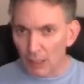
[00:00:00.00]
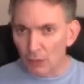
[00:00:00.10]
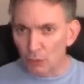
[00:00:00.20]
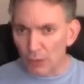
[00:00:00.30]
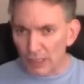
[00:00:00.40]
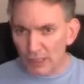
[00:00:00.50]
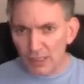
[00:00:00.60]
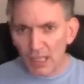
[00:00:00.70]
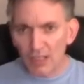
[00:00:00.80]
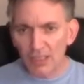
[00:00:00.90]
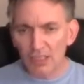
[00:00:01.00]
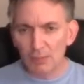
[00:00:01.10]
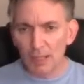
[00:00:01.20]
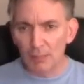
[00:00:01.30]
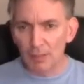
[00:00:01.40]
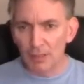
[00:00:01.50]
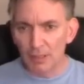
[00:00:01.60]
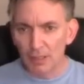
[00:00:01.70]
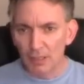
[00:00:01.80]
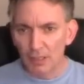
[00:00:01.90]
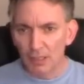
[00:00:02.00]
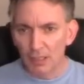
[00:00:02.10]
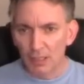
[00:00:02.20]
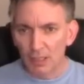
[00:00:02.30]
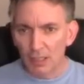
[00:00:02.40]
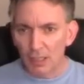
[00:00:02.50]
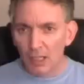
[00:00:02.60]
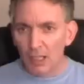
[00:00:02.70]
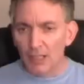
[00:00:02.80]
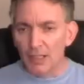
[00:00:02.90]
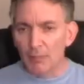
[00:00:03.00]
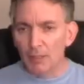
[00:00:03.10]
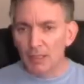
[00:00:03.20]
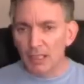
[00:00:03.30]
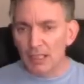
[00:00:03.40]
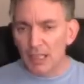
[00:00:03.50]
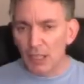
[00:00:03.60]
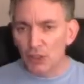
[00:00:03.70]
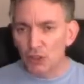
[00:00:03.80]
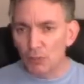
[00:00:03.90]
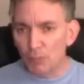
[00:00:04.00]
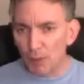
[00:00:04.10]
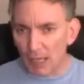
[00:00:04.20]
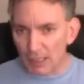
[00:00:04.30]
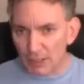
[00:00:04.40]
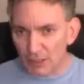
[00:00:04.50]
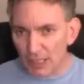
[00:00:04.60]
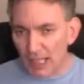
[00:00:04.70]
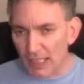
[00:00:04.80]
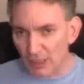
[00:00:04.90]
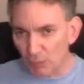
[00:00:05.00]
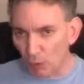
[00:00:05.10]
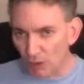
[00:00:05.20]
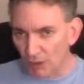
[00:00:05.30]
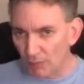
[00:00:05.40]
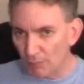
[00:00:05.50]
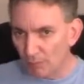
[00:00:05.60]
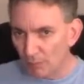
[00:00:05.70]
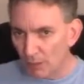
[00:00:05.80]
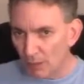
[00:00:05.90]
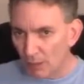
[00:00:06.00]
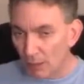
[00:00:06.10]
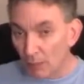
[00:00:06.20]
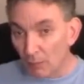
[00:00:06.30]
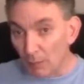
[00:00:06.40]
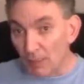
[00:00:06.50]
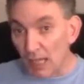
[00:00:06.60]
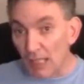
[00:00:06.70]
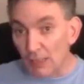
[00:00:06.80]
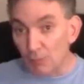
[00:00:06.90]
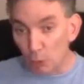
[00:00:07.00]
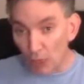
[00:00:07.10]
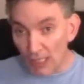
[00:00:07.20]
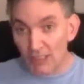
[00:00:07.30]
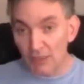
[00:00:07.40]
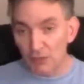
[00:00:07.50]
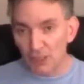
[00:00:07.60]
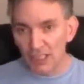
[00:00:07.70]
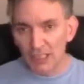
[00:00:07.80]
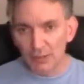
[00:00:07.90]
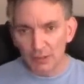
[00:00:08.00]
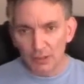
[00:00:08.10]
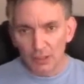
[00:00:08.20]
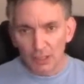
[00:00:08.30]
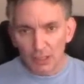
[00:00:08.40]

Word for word: Then restart the experiment dipping the test tube back into the ice water. Maybe add more ice if you need it.